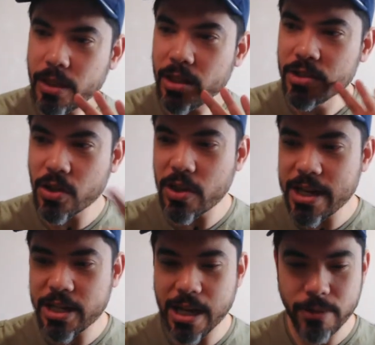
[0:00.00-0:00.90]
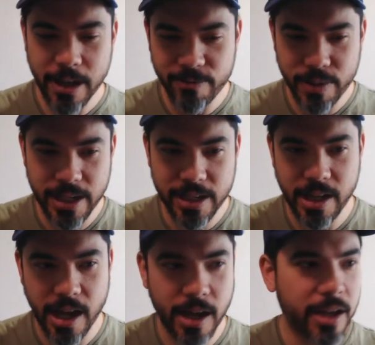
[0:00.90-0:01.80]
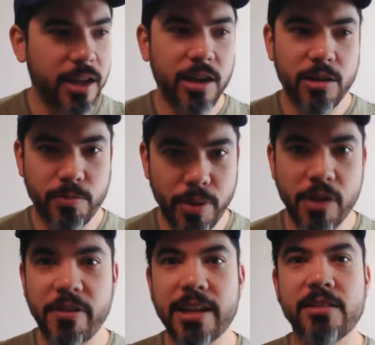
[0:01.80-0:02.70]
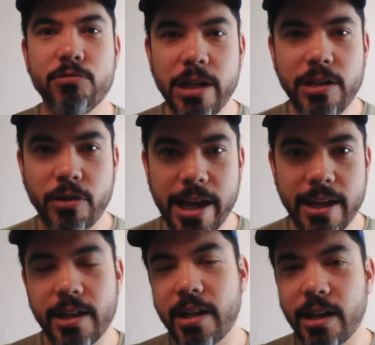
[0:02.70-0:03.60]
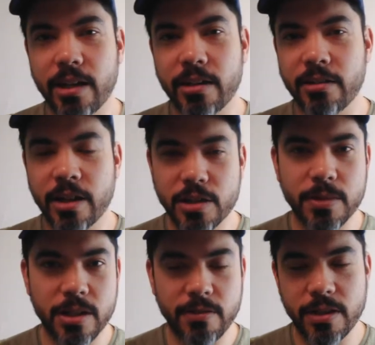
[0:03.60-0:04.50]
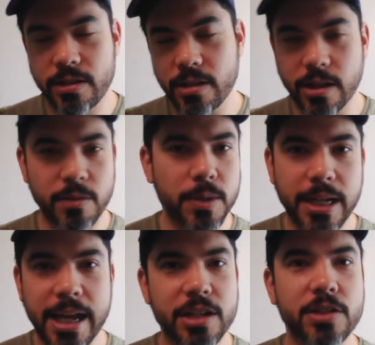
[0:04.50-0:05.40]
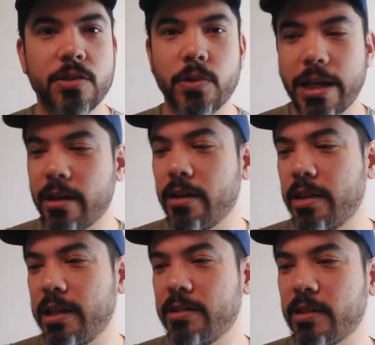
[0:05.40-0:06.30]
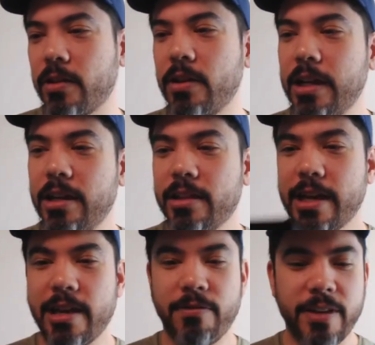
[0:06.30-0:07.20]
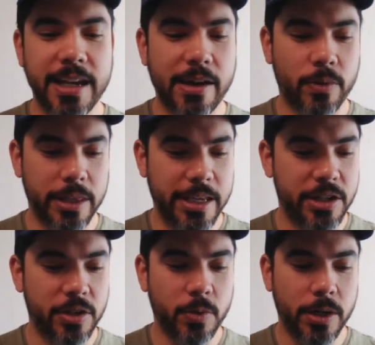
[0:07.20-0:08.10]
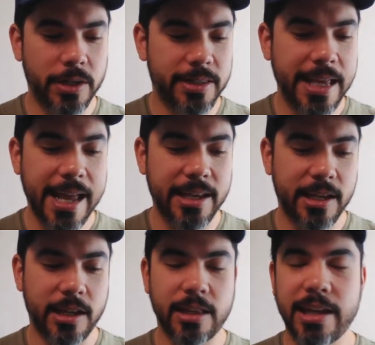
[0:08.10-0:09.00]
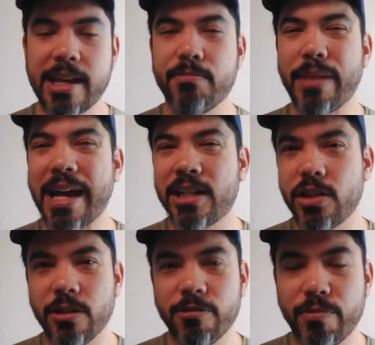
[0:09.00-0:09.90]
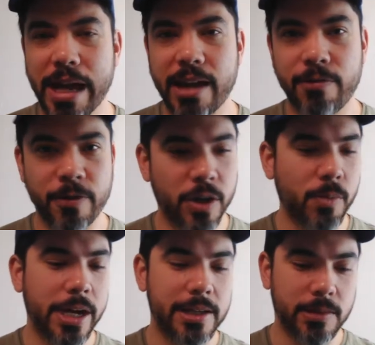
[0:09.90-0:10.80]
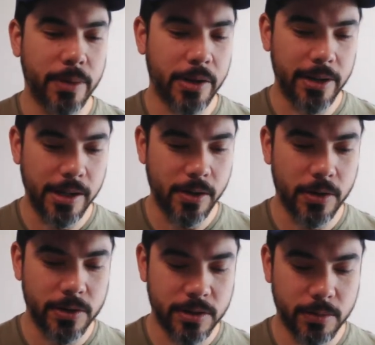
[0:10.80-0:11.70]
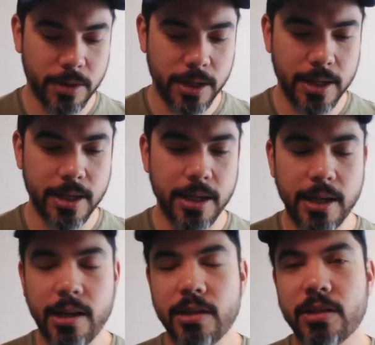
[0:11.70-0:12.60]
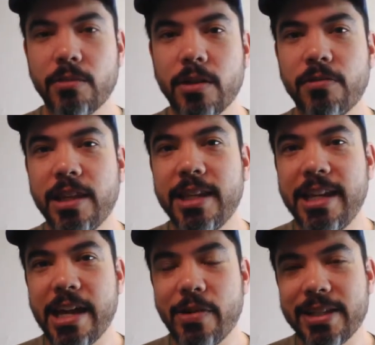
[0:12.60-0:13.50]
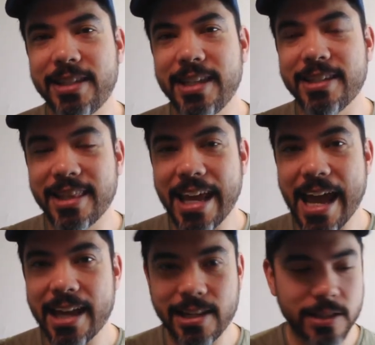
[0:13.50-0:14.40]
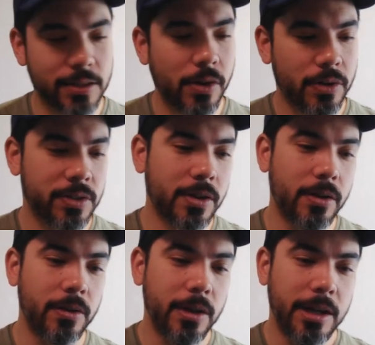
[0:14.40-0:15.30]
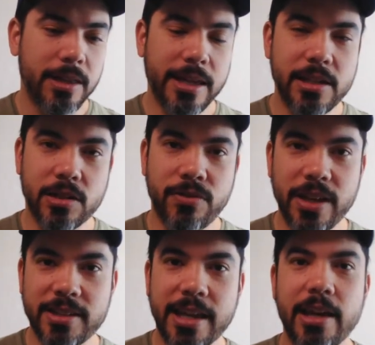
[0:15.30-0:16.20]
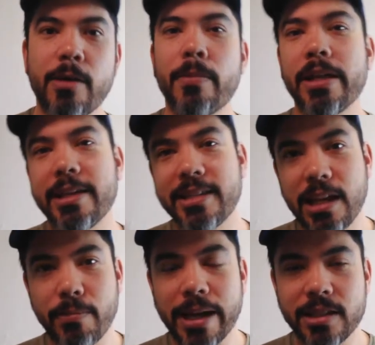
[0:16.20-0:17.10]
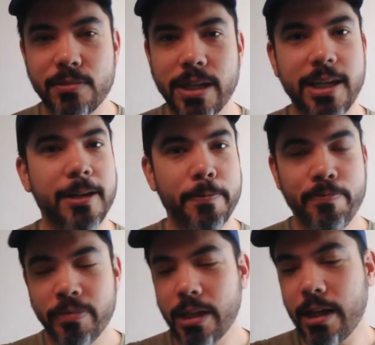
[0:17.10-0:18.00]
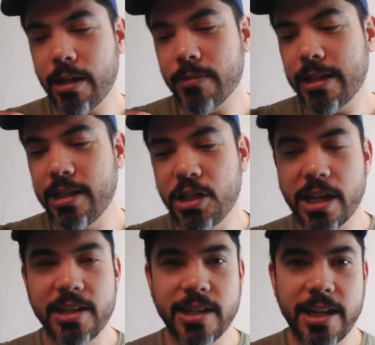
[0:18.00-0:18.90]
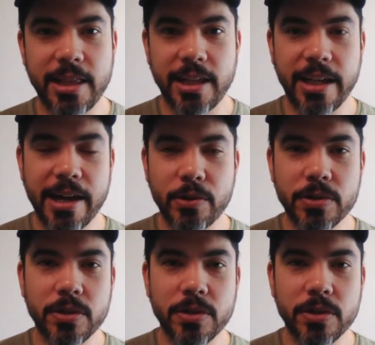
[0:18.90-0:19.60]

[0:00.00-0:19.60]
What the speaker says: Stone Age Gamer have been perfect, really great customer service, communication, all that kind of thing. So they figured out what the issue was. They had a batch of bad firmwares apparently on some of the Neo SDs that they had in stock. So they just fixed that up. They sent it back to me. They didn't change anything else